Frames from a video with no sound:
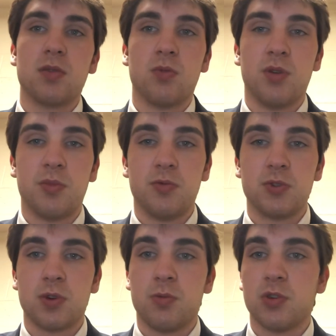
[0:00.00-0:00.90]
when
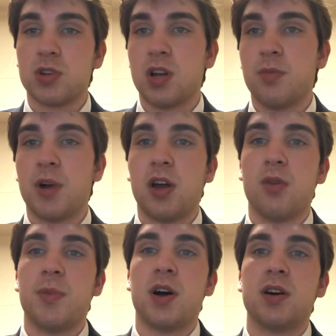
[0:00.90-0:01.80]
we're trying to buy our
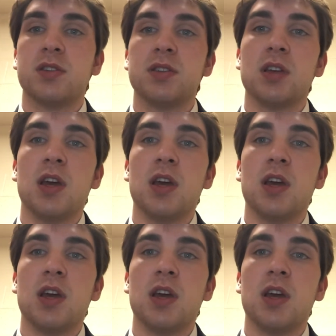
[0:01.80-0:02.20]
bonds.